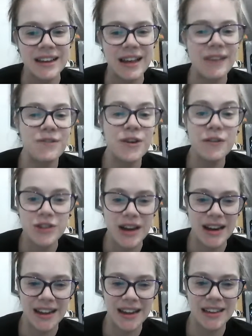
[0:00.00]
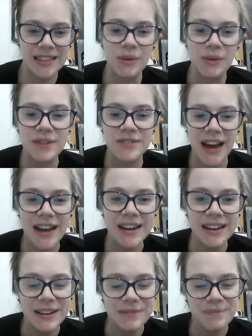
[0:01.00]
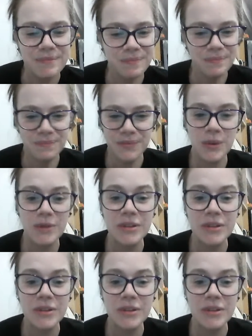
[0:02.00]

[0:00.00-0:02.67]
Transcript: If you've tried anything that we've done, we